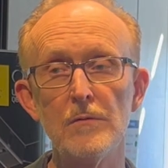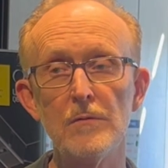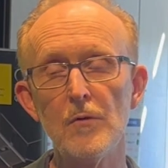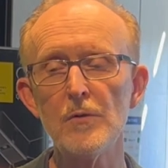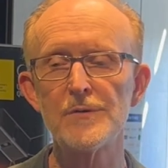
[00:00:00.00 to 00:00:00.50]

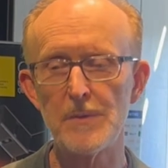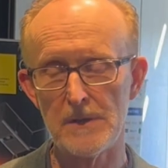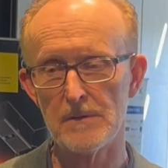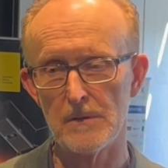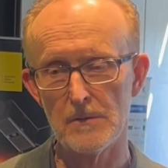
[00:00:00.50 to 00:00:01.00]
always
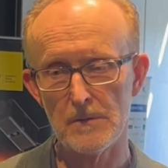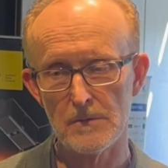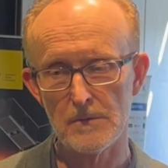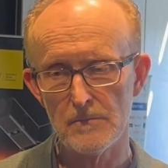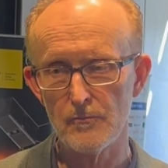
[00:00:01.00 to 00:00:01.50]
been
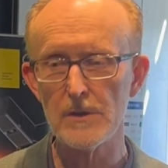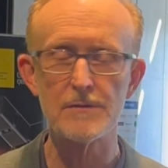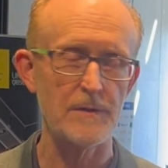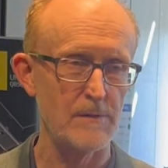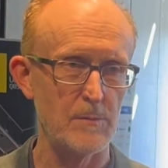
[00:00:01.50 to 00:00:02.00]

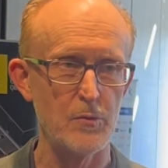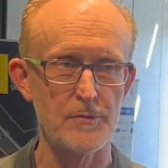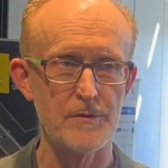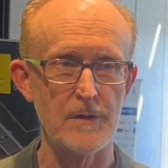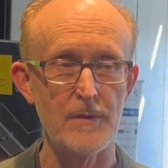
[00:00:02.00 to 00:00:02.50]
relatively
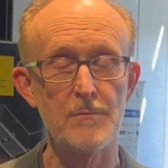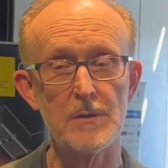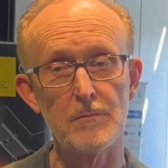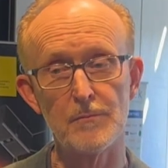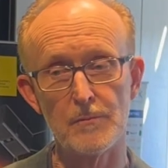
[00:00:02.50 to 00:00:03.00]
important to the event, but
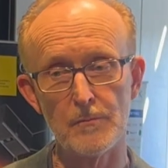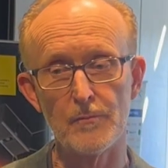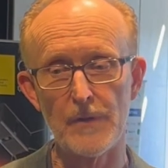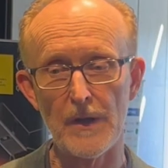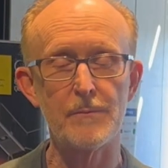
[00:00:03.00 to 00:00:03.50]

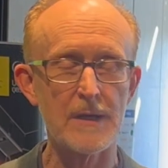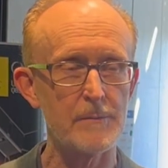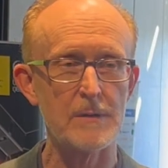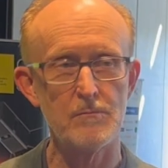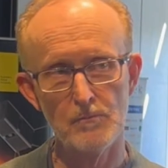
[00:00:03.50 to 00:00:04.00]
they are
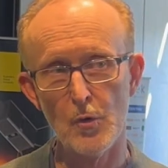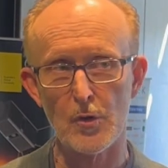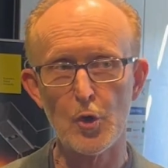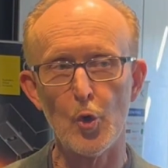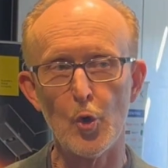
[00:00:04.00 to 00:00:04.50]
becoming more
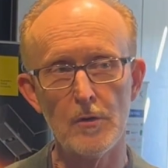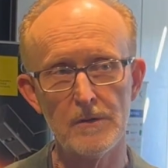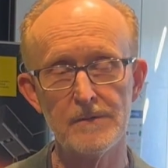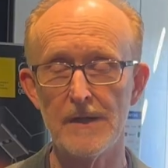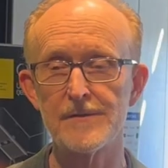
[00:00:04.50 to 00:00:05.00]
core.
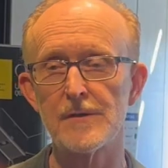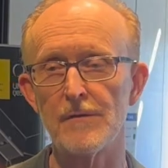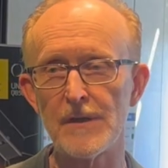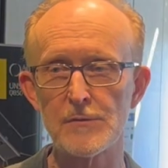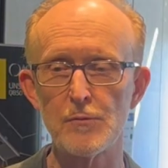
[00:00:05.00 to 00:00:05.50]
And so
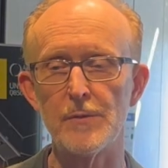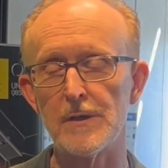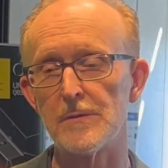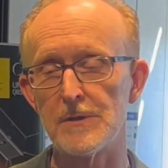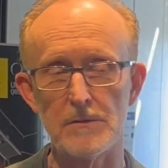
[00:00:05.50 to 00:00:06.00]
if that's what we're
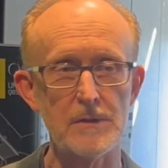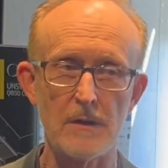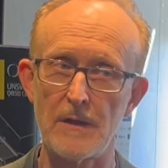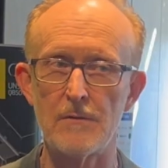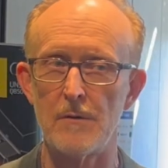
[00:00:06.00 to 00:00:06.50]
going to be doing,
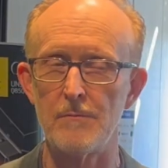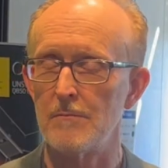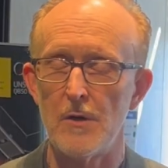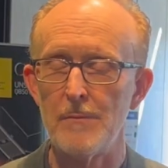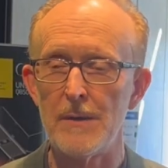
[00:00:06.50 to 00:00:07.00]
then
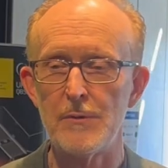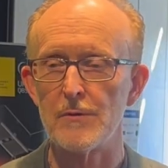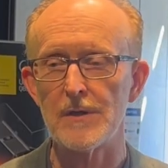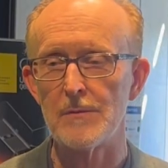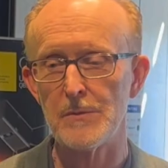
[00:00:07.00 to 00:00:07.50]
I'm happy
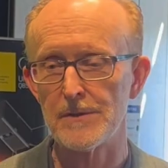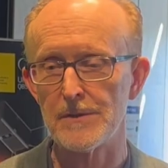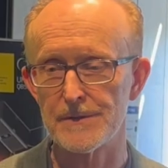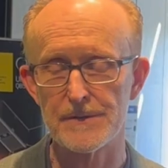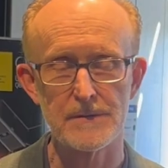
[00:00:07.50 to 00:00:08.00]
with that,
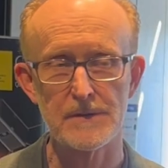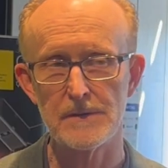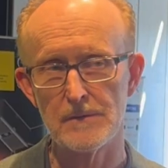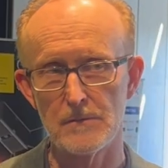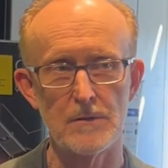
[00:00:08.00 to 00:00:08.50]
because
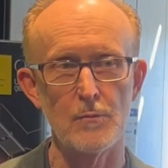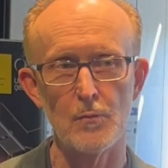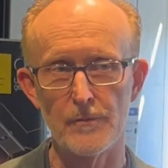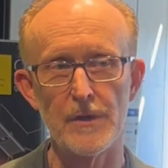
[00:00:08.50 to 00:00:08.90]
the